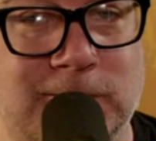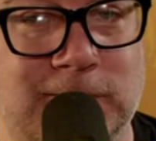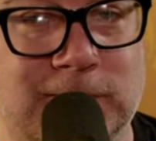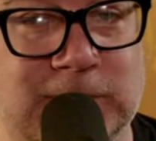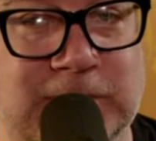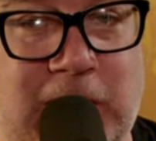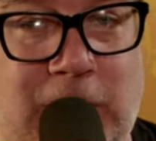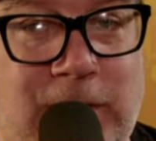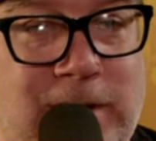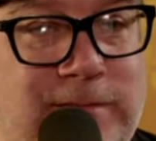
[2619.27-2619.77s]

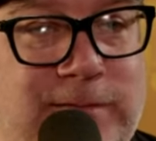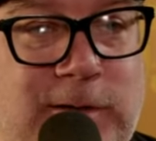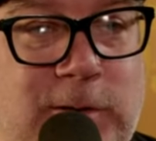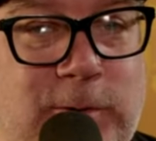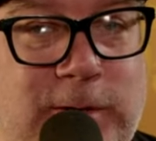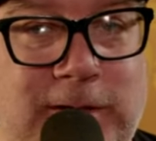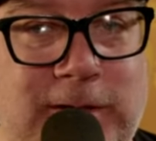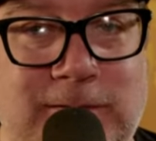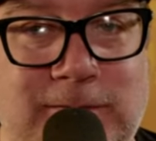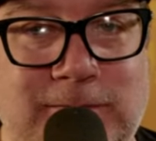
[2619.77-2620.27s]
It's how I view
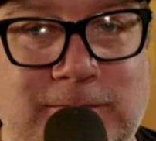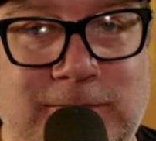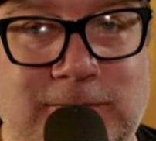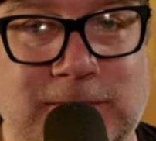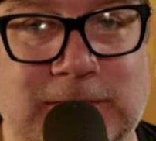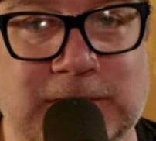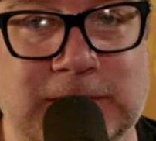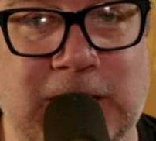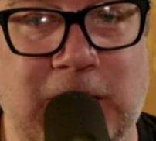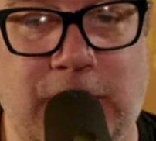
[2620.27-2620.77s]
it.
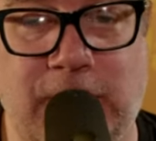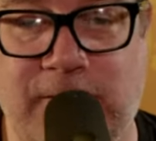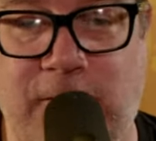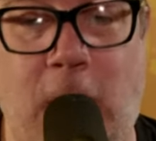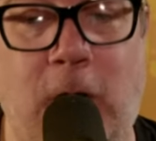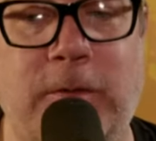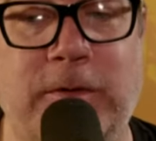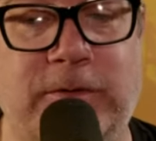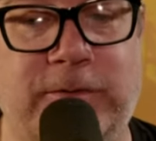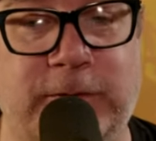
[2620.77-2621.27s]
How I've
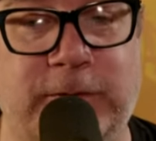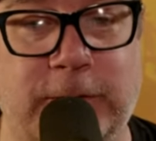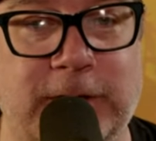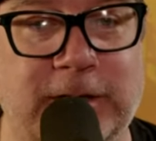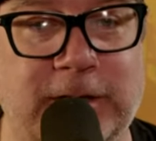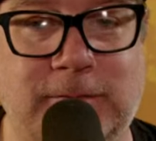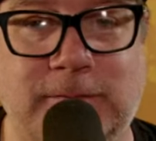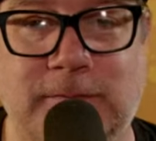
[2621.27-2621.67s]
always viewed it.